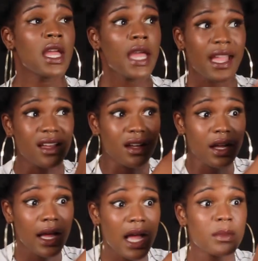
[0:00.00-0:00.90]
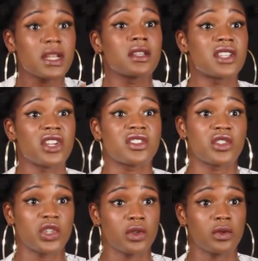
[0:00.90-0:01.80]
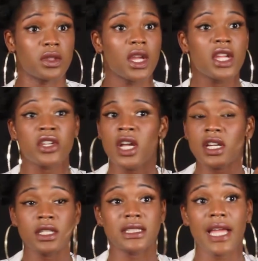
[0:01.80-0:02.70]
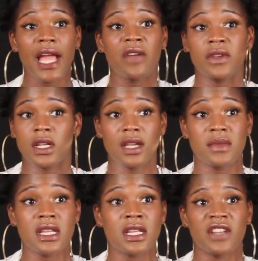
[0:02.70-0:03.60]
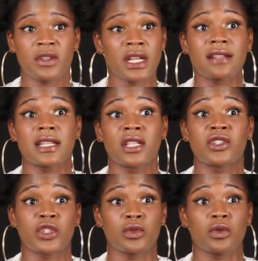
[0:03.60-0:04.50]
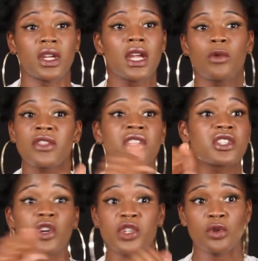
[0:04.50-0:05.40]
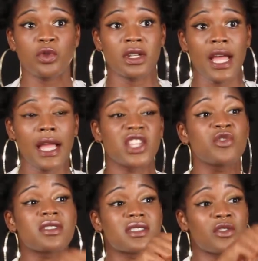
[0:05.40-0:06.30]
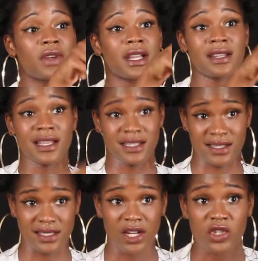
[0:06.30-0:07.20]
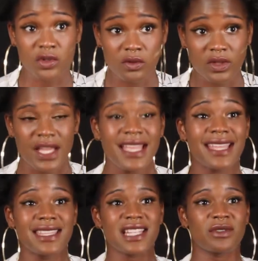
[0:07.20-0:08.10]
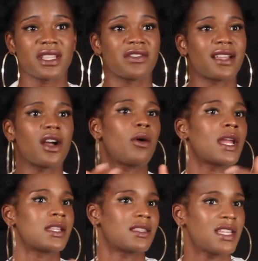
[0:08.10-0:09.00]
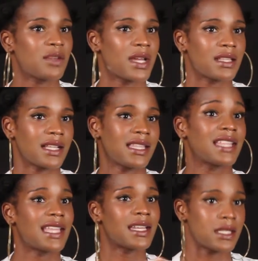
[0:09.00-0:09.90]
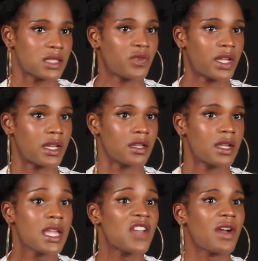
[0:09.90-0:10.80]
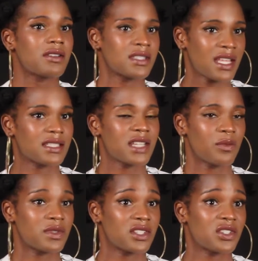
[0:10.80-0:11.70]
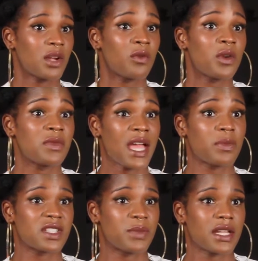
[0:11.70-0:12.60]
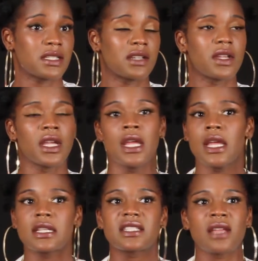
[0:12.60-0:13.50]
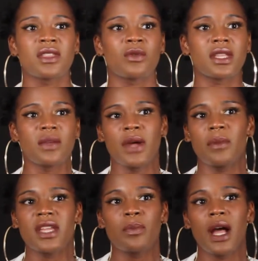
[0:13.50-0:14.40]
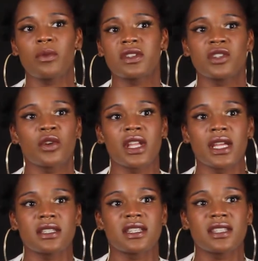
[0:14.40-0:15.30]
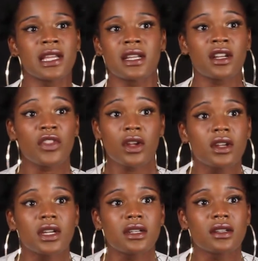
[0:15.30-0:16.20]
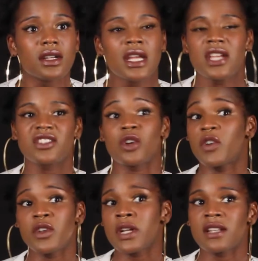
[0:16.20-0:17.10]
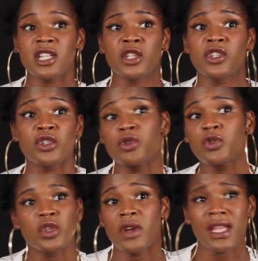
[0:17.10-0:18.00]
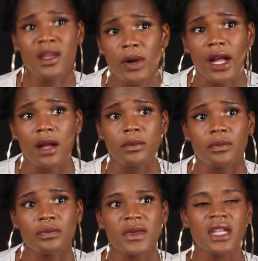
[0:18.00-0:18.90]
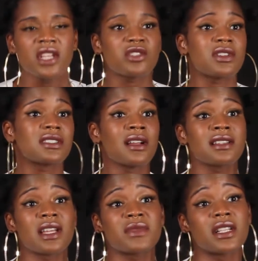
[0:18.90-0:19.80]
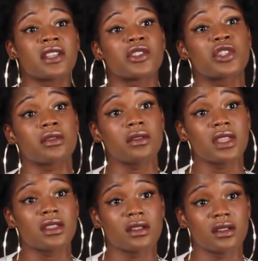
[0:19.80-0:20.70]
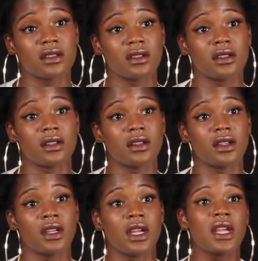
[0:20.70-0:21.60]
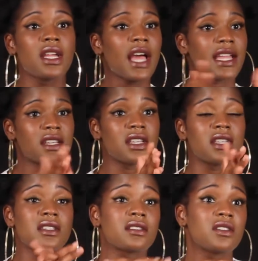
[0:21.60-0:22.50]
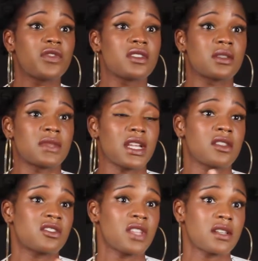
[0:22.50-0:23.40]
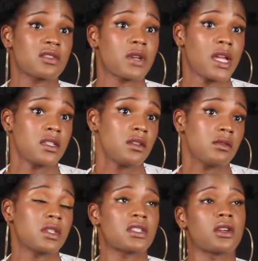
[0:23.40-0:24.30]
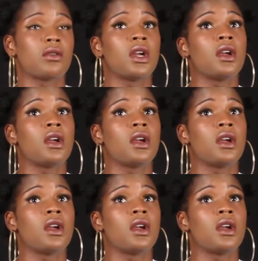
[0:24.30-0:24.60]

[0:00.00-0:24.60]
and good comedy tells the truth. You're not gonna laugh at a comedian if they're not telling the truth. Whether it's your truth or not, you can still recognize it as their truth. And that's why you laugh, like, oh, I didn't think about it like that. That is funny if I was in that same position coming from that perspective. And the same thing with hip hop. Hip hop was known as the CNN of the hood. So if you're not telling the truth, you ain't hip hop. So as long as I'm telling the truth, I can easily fuse them together. So that's what I do. And so